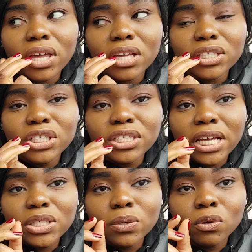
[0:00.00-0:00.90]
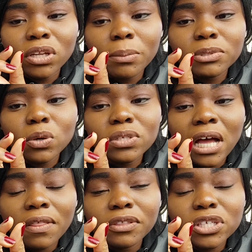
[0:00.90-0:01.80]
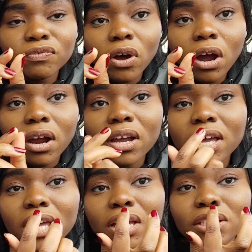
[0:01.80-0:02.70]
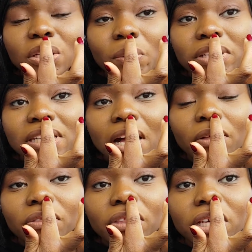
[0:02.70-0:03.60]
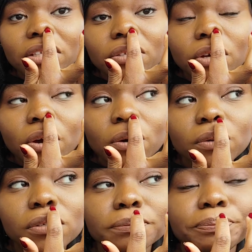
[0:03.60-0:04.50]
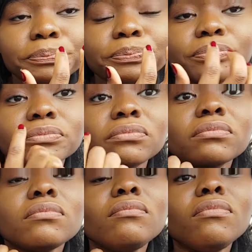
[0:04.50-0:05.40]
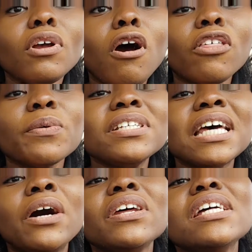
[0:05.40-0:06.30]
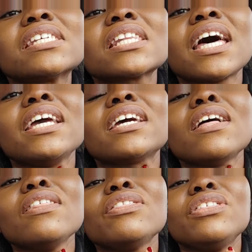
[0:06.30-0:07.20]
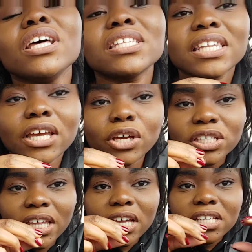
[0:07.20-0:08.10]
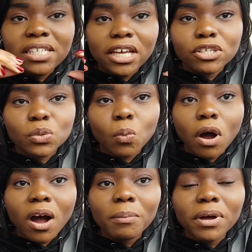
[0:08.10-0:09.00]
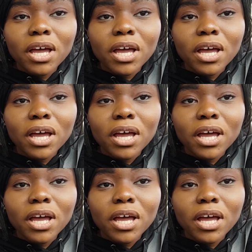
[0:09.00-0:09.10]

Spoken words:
she said she was only able to go down this far. She went down this nose all the way down. It's like a swab,